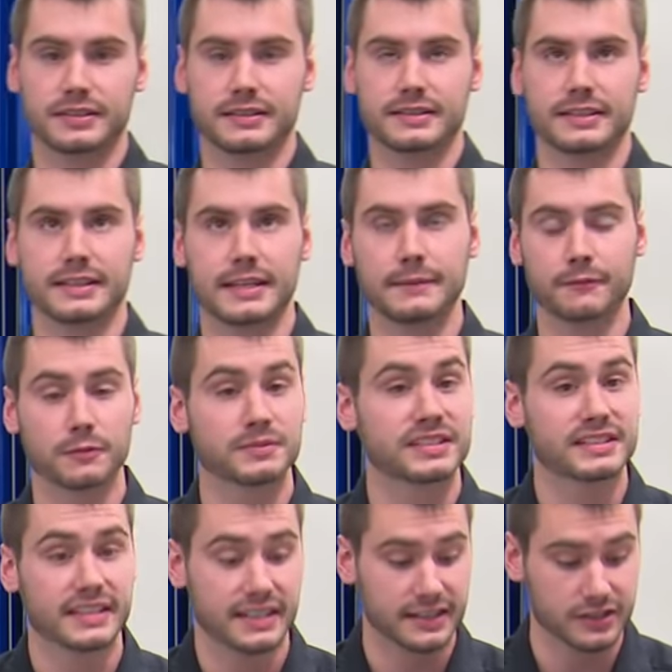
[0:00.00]
to keep from
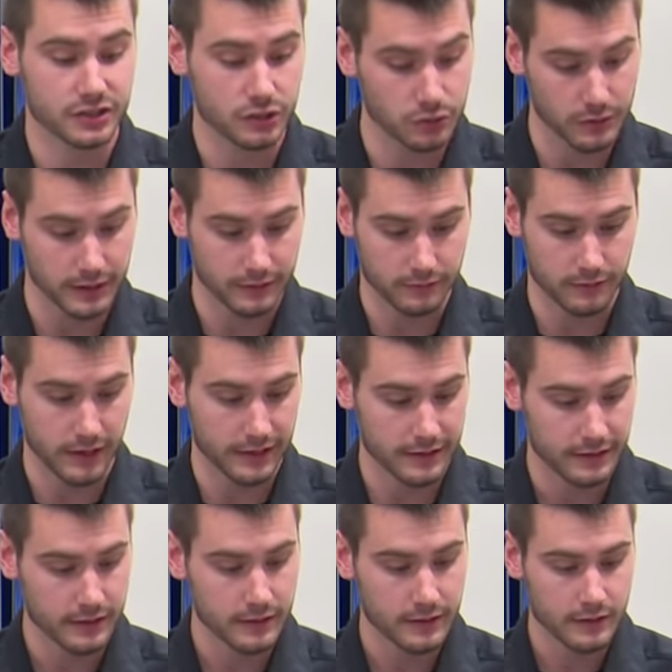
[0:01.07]
sticking to it, right?
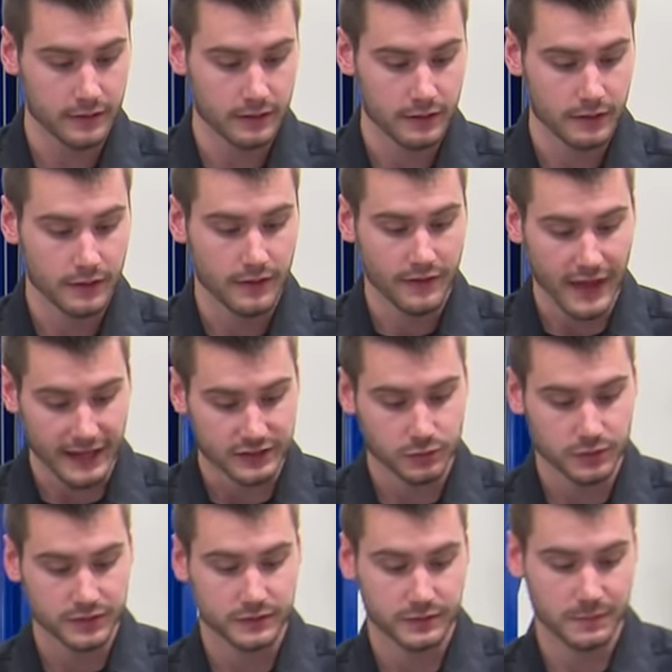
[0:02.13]
That's
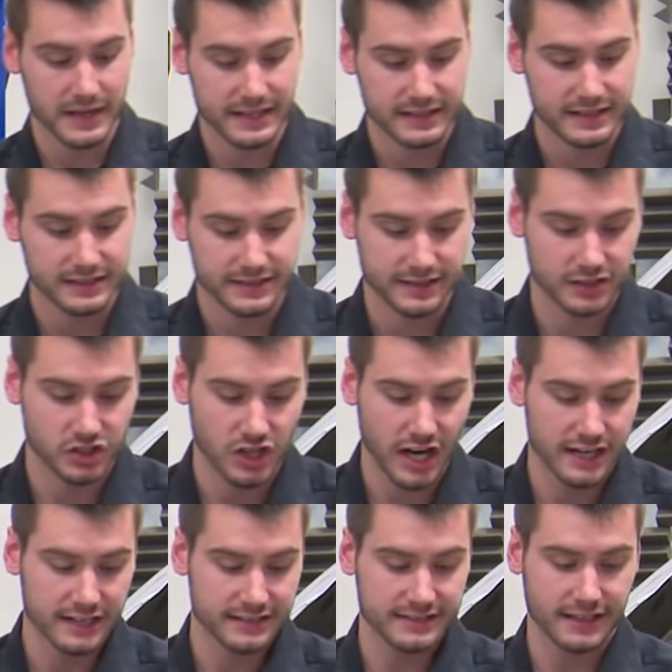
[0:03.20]
what's making this thing
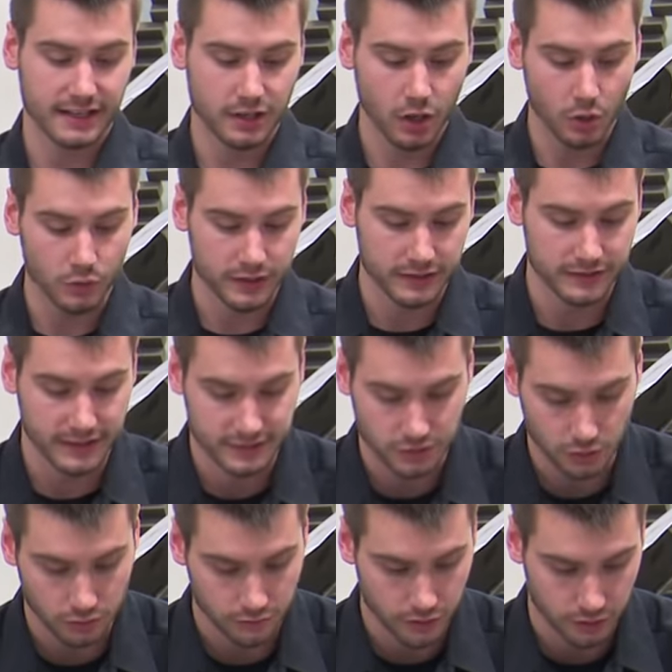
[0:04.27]
shiny, is that coating that's
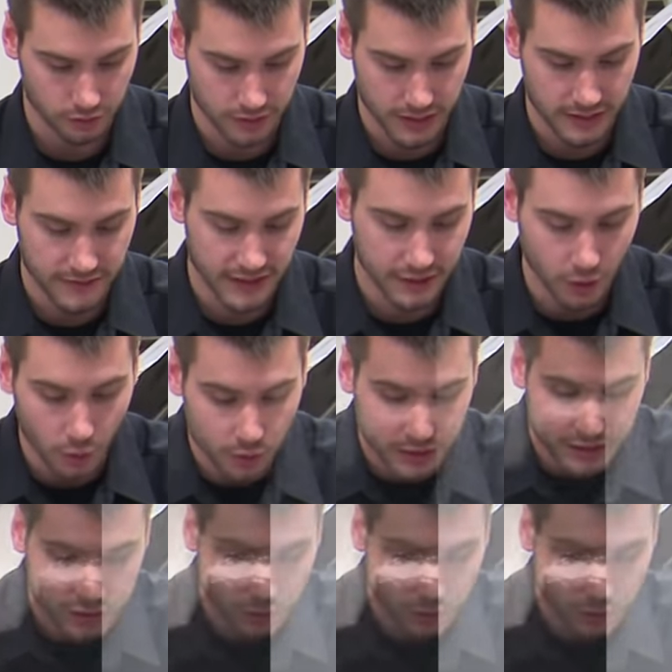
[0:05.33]
over it, okay? And that coating is